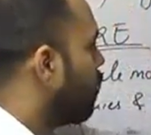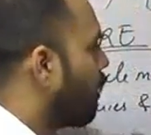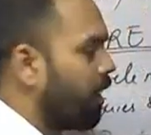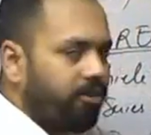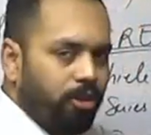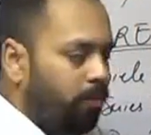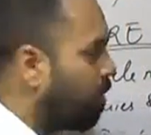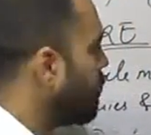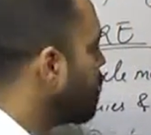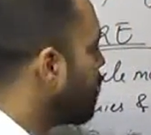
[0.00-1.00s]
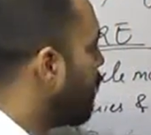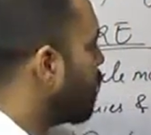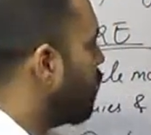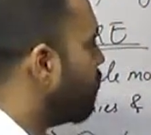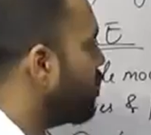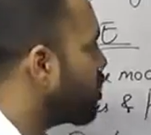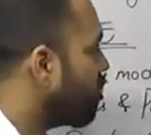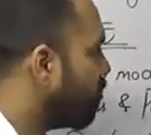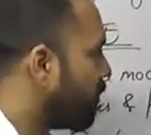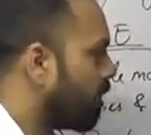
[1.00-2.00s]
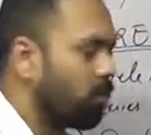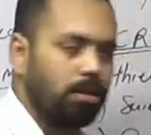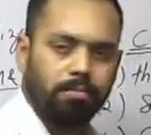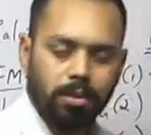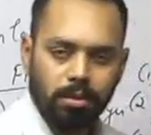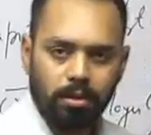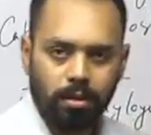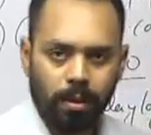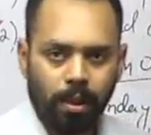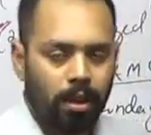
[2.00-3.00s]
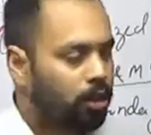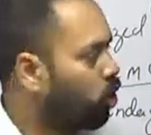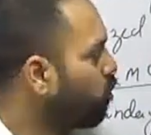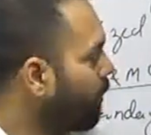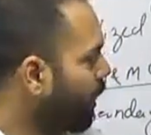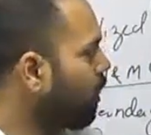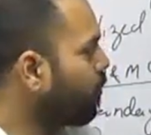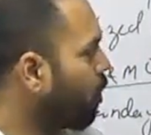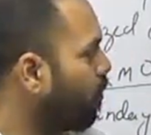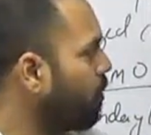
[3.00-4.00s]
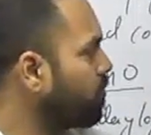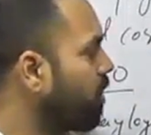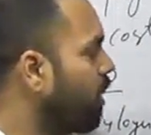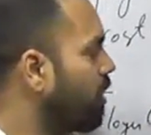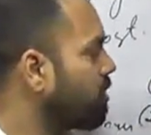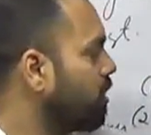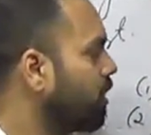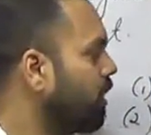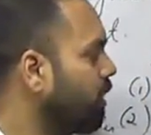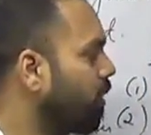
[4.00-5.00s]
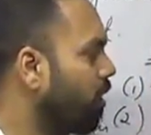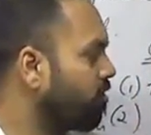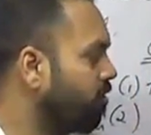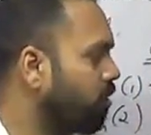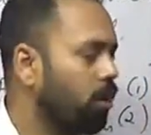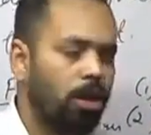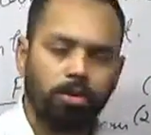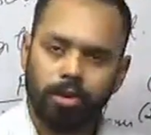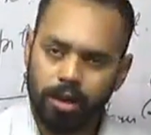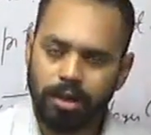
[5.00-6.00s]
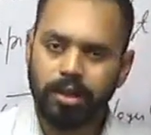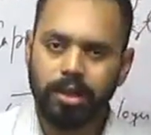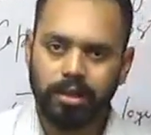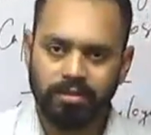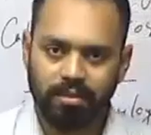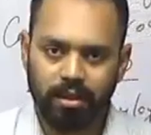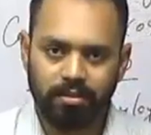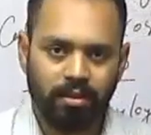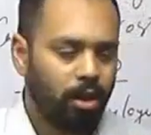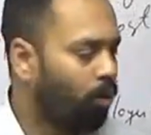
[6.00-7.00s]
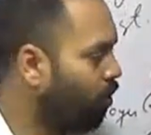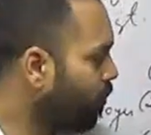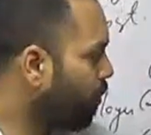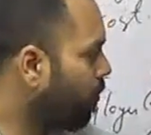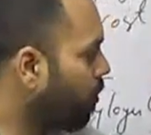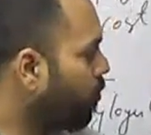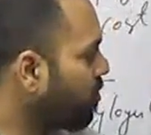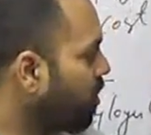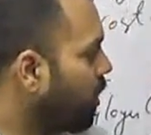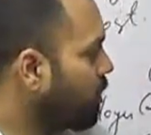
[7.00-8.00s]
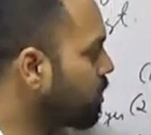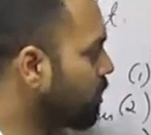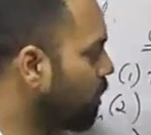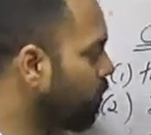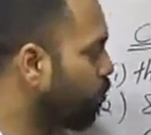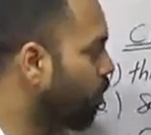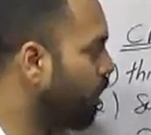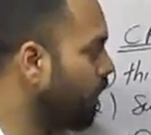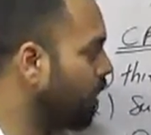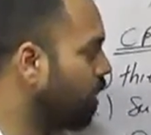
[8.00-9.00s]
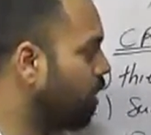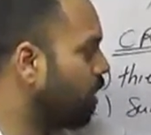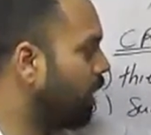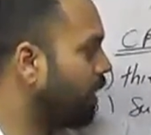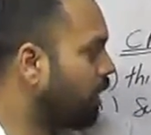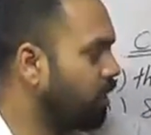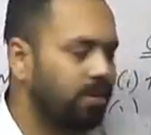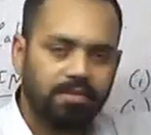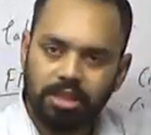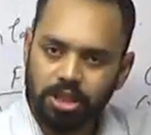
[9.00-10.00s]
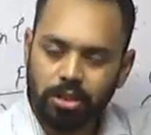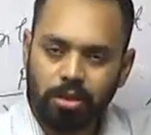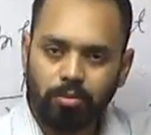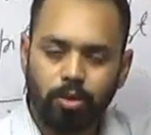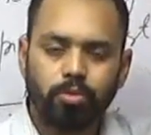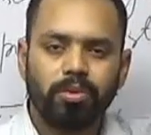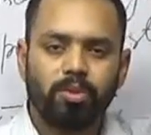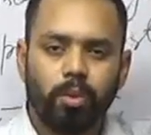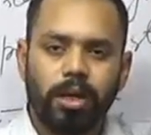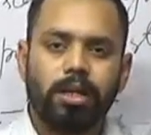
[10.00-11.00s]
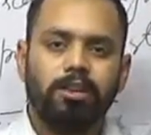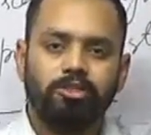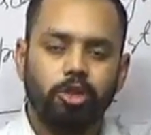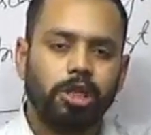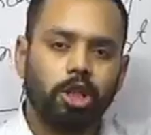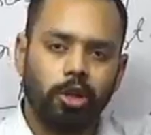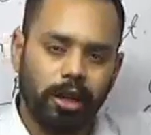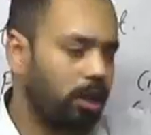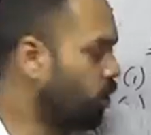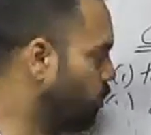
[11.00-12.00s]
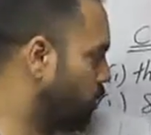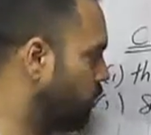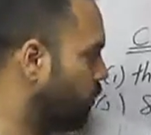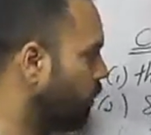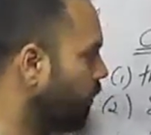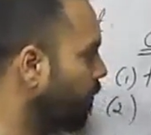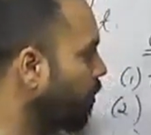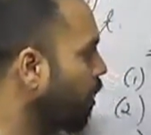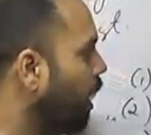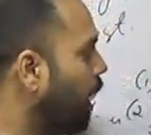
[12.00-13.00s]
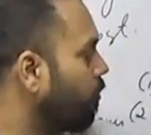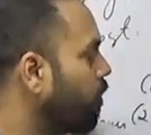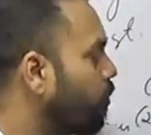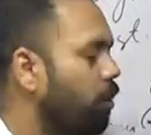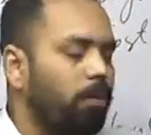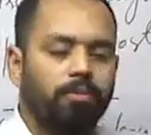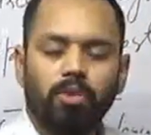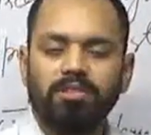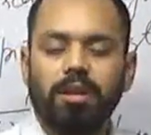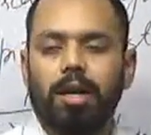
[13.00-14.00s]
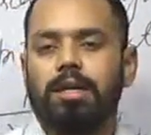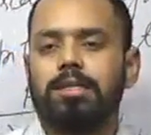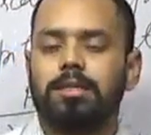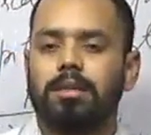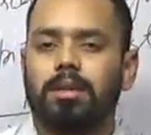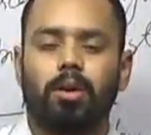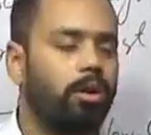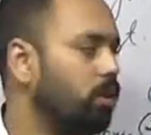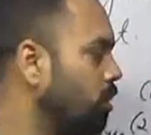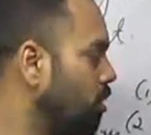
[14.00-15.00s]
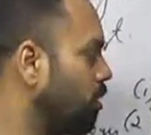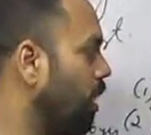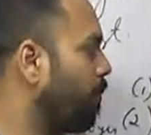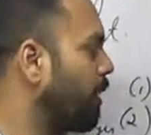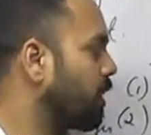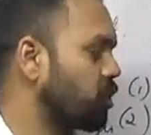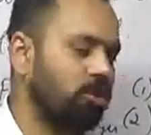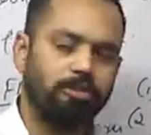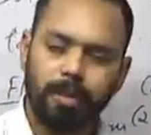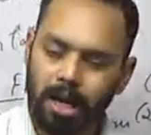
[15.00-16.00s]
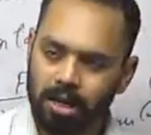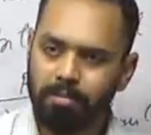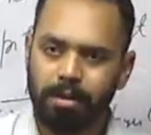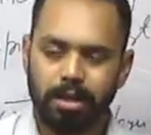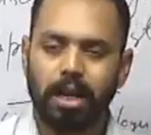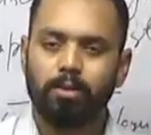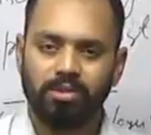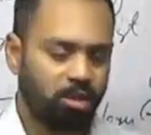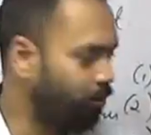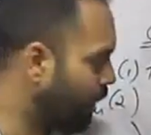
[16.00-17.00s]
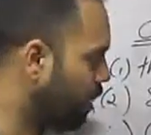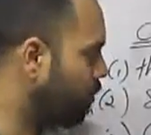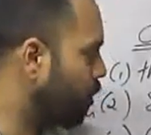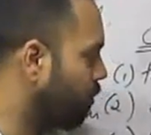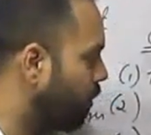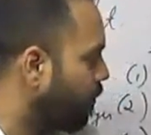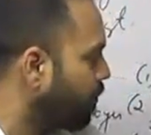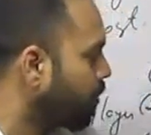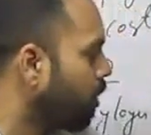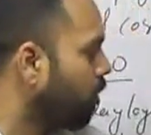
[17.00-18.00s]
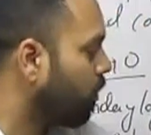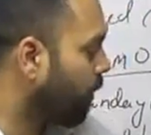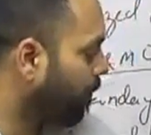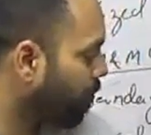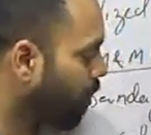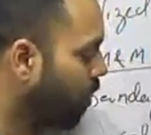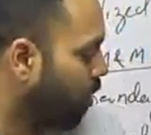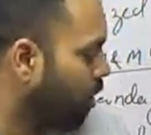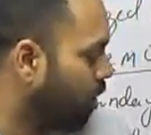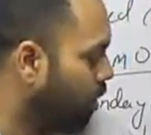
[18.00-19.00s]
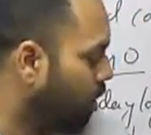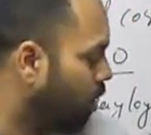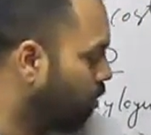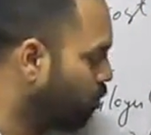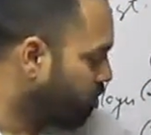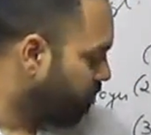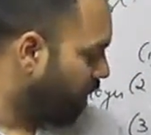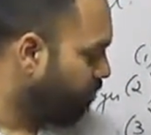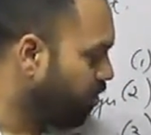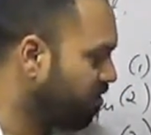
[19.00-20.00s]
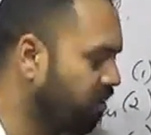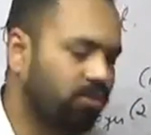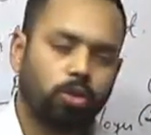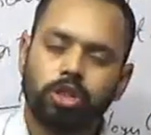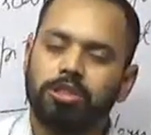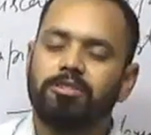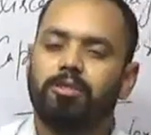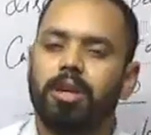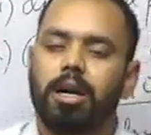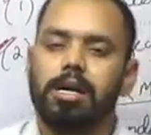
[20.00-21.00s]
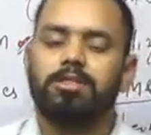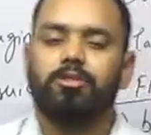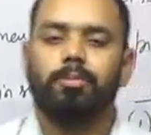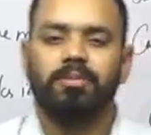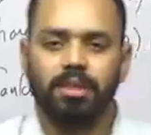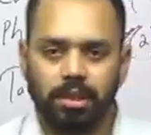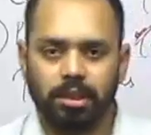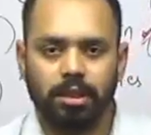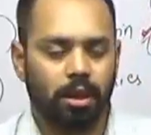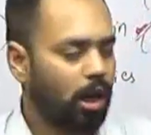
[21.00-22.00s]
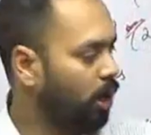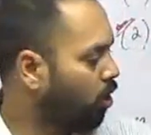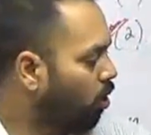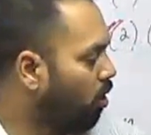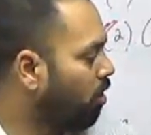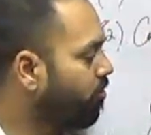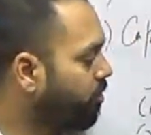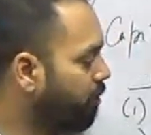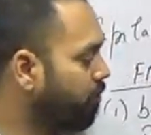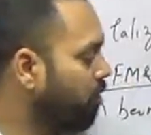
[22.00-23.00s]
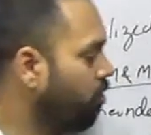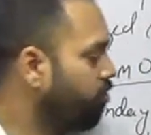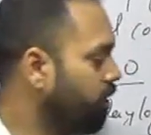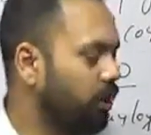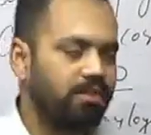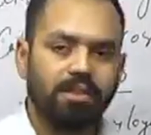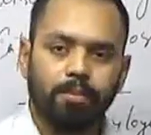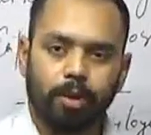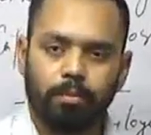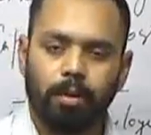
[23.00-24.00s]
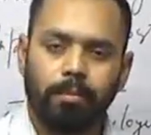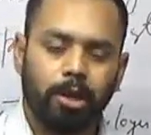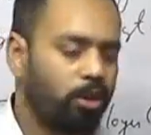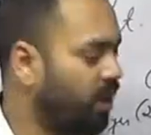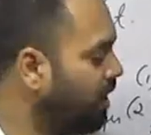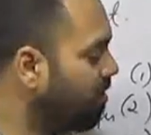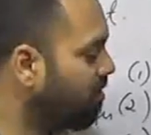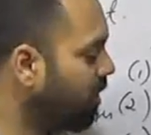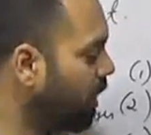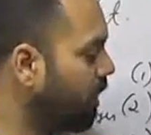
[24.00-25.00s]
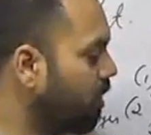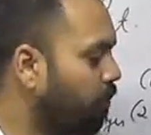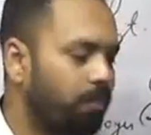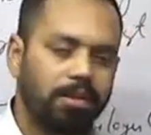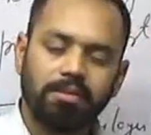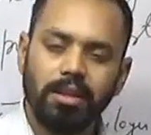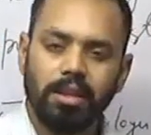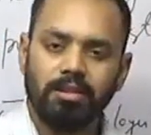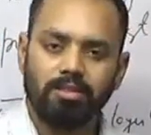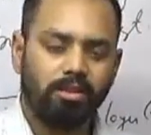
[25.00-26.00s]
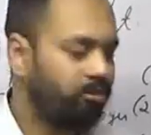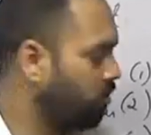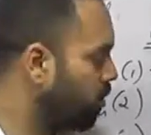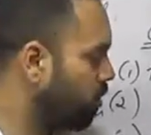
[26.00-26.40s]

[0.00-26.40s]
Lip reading: direct formula based, like the definition of Prandtl number. The numerical problems asked in heat transfer were lengthy in this case. One problem was asked in boiling and condensation, which was quite confusing theoretical question. Okay. And one problem was asked on the application of Biot number, that was a numerical problem. Okay. Almost 5 or 6 questions were asked from CT and all of them were easy problem, and you can easily get numbers in case of,